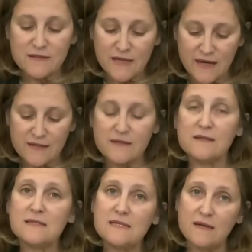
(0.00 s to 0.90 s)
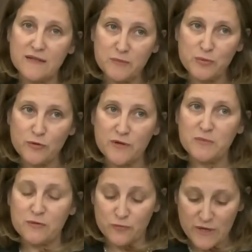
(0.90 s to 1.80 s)
Canada's
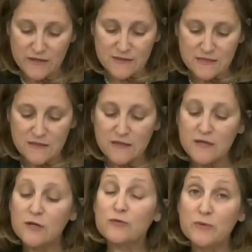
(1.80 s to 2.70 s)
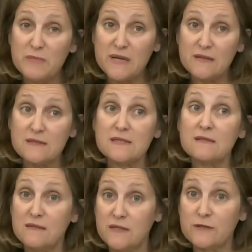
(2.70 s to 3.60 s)
unemployment rate remains
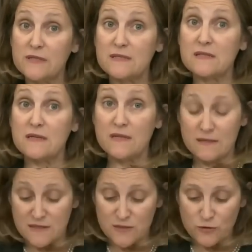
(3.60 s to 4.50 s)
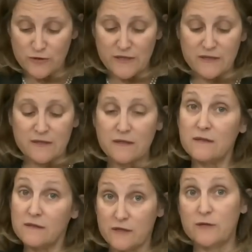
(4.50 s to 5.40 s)
near its historic
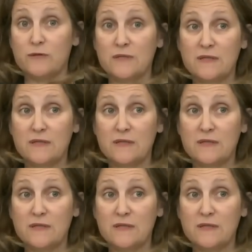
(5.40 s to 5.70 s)
low.